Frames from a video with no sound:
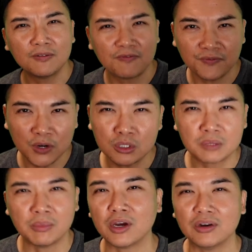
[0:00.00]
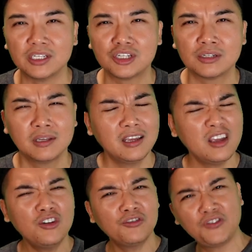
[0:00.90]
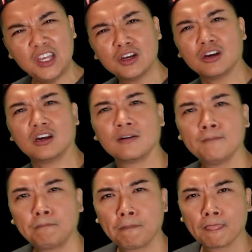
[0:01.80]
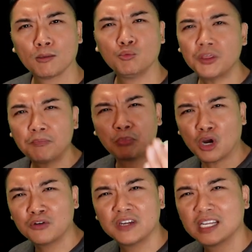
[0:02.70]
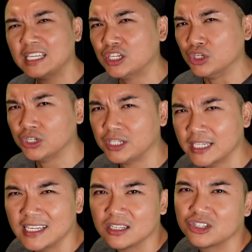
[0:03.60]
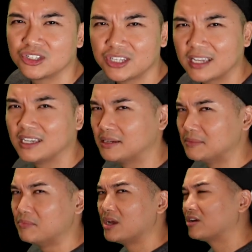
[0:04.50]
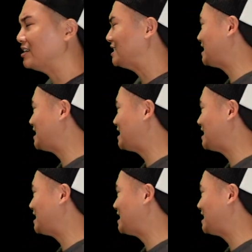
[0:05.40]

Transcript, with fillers: first marriage interfere with a perfectly good second marriage.